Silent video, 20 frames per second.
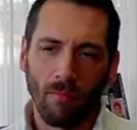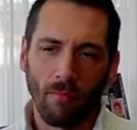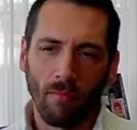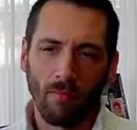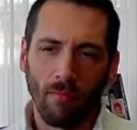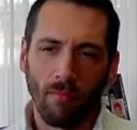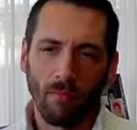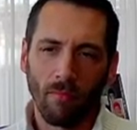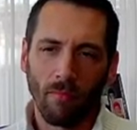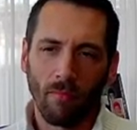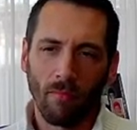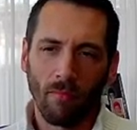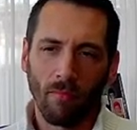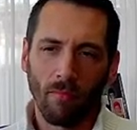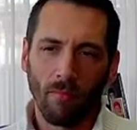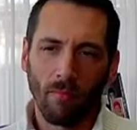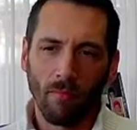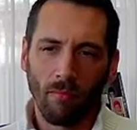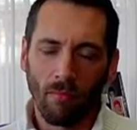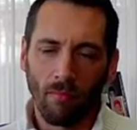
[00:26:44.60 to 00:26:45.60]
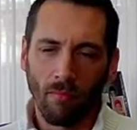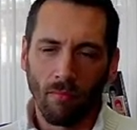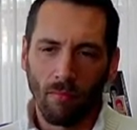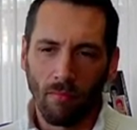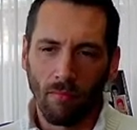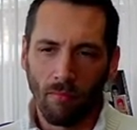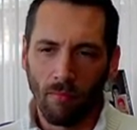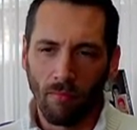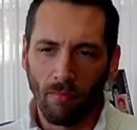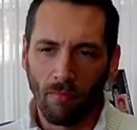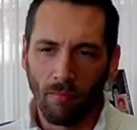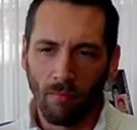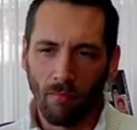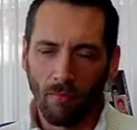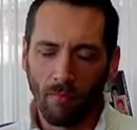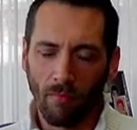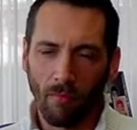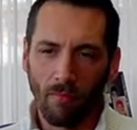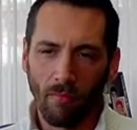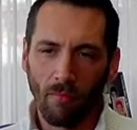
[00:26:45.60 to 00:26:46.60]

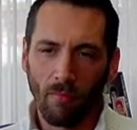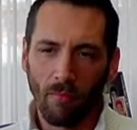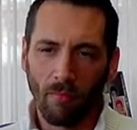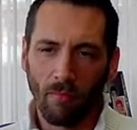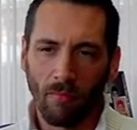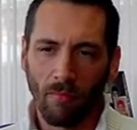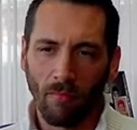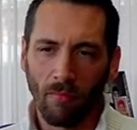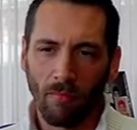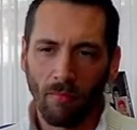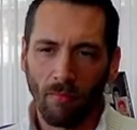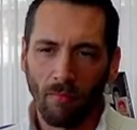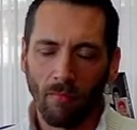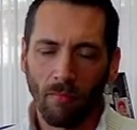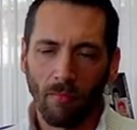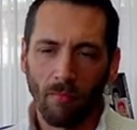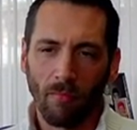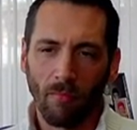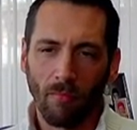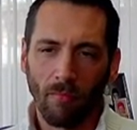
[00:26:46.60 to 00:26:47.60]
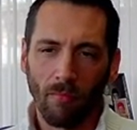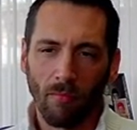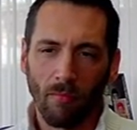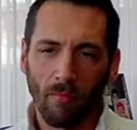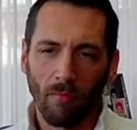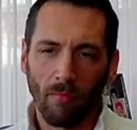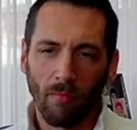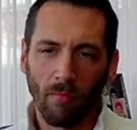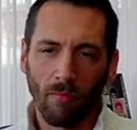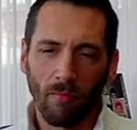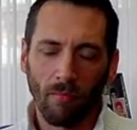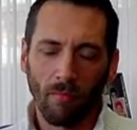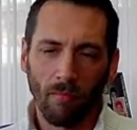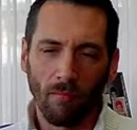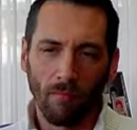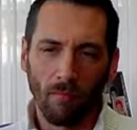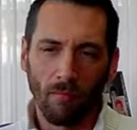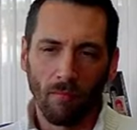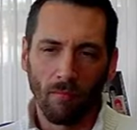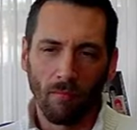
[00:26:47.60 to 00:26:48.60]

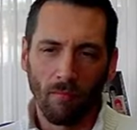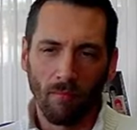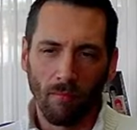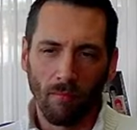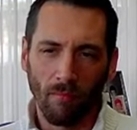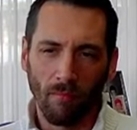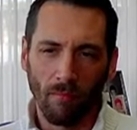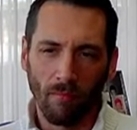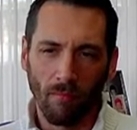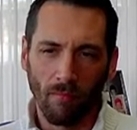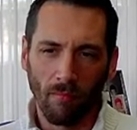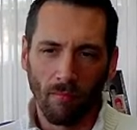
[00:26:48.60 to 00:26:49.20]
(silent)